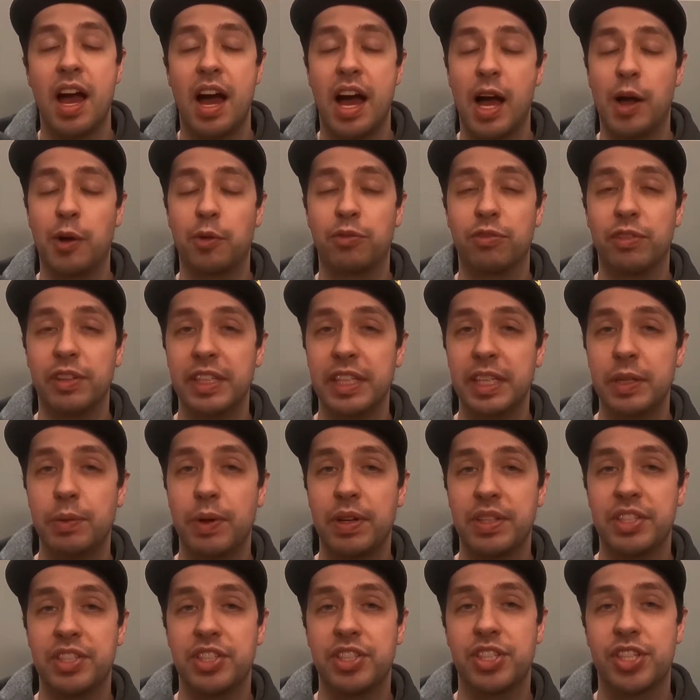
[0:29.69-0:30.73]
I really
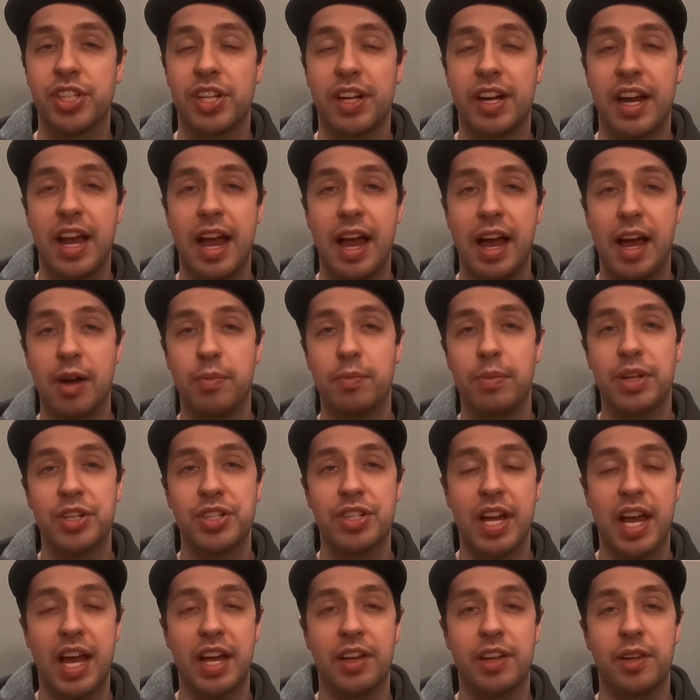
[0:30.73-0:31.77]
wasn't sure how much
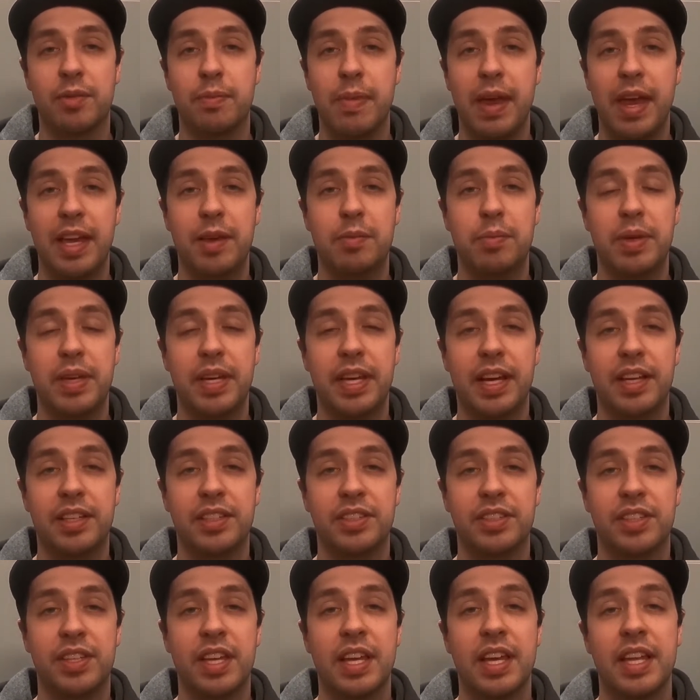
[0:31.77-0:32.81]
I could make
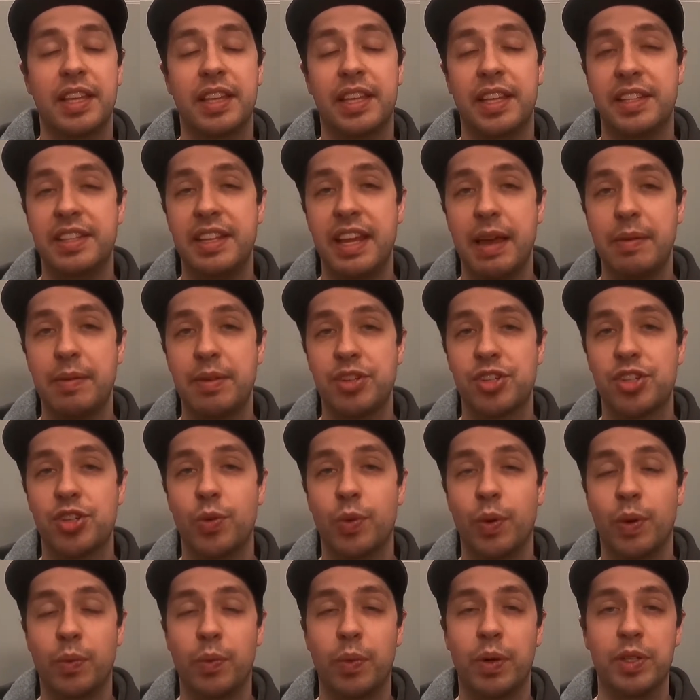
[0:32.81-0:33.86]
because the damage
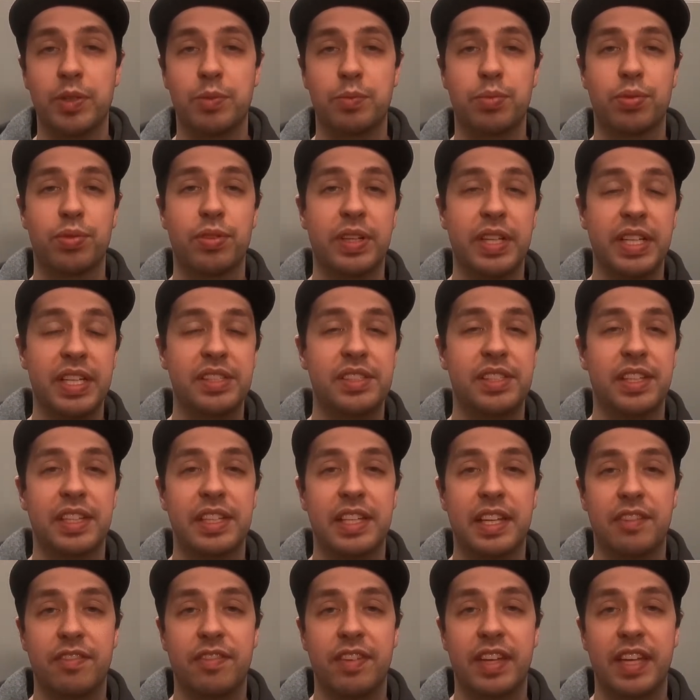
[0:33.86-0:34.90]
to it was pretty
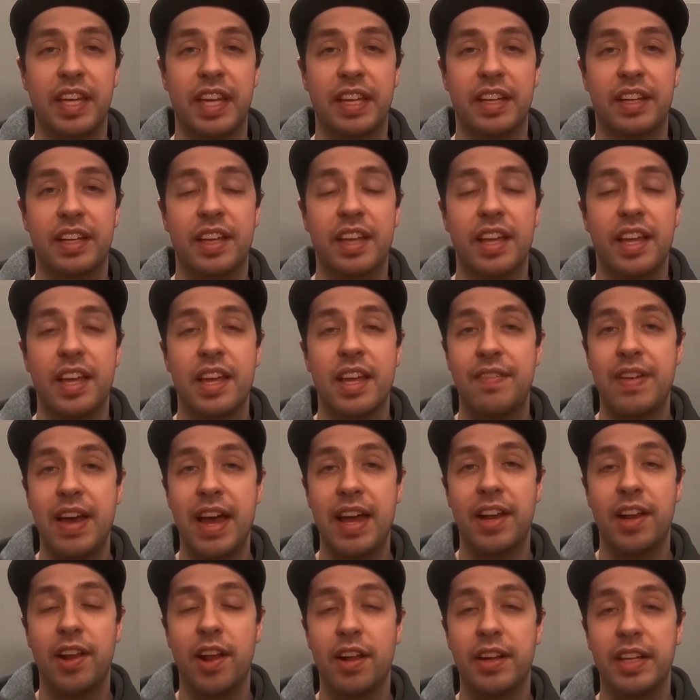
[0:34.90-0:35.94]
significant. I've
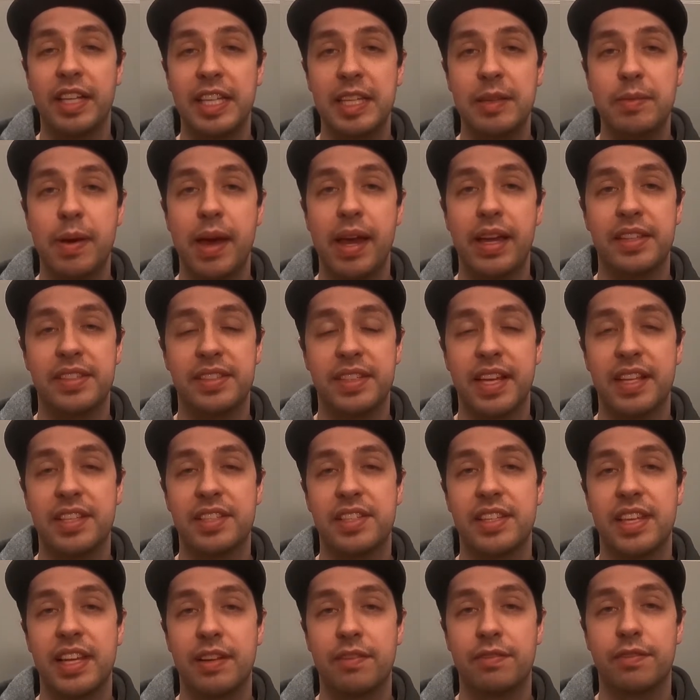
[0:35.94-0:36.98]
had it on eBay since
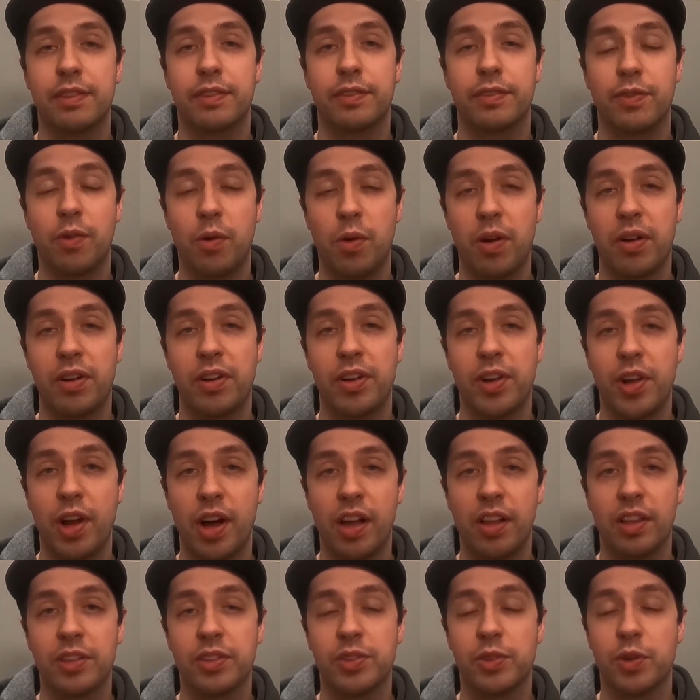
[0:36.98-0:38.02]
then for
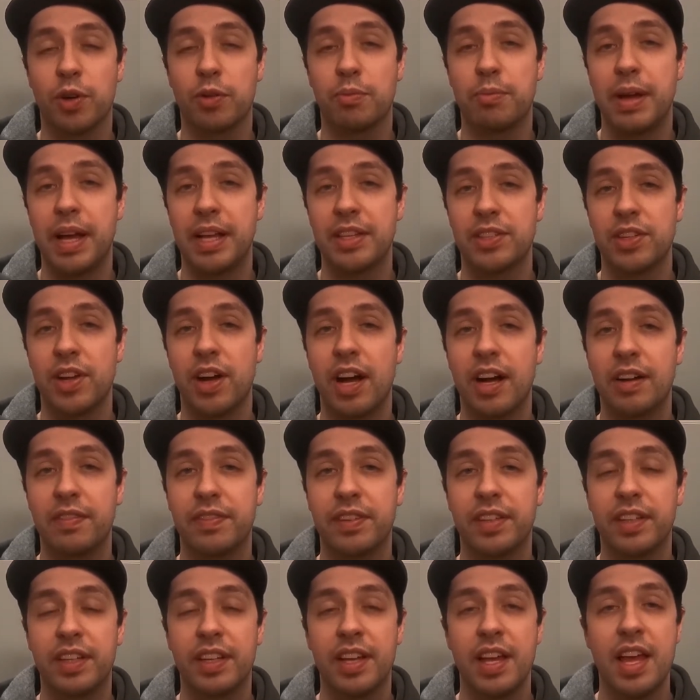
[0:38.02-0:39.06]
$400 or best
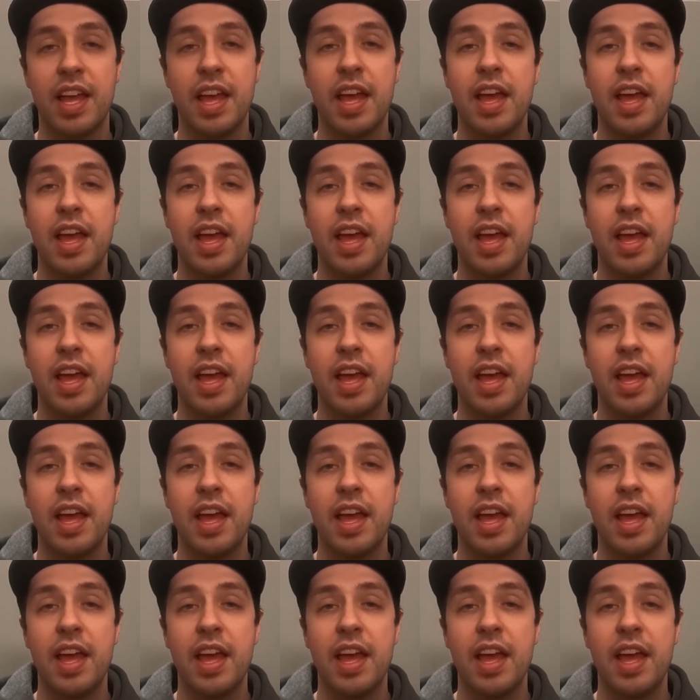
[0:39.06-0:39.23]
offer.